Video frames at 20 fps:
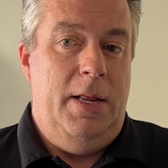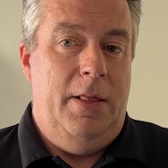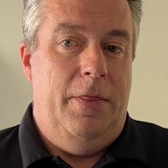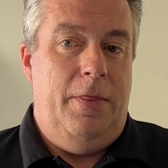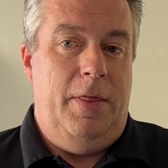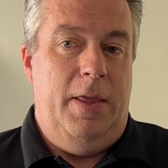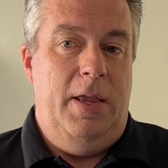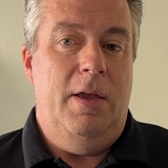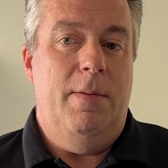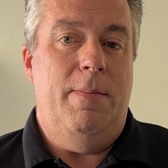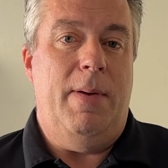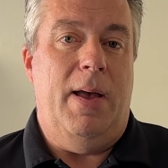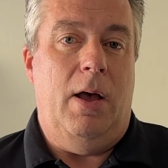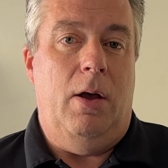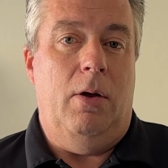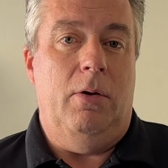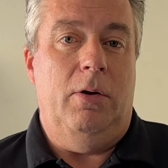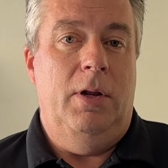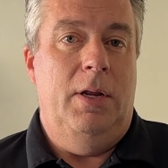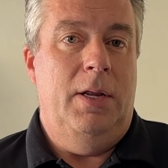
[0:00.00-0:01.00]
think
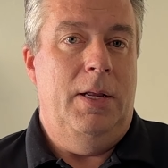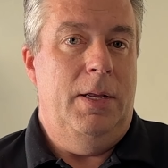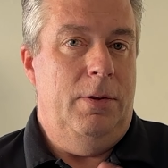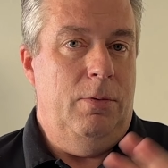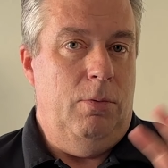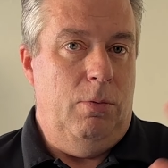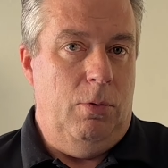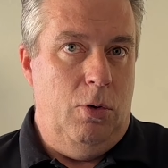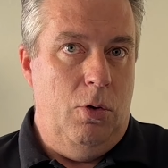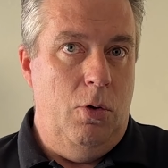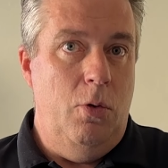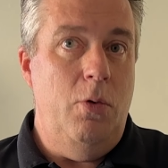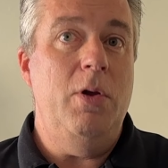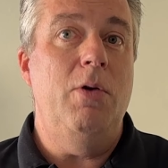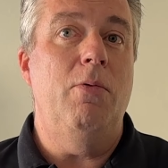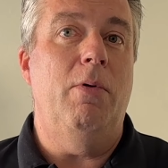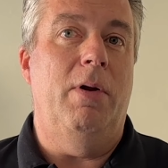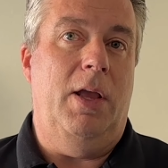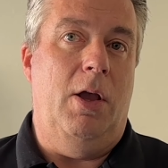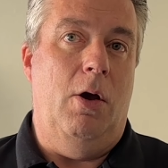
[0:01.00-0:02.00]
about who
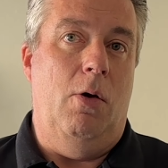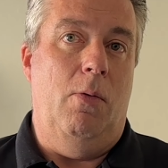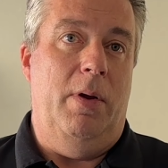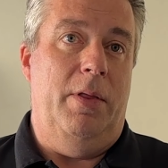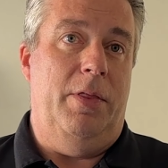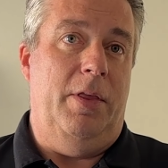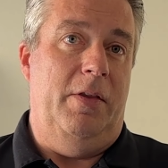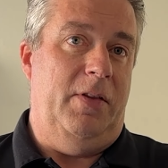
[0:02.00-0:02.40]
you want to go with.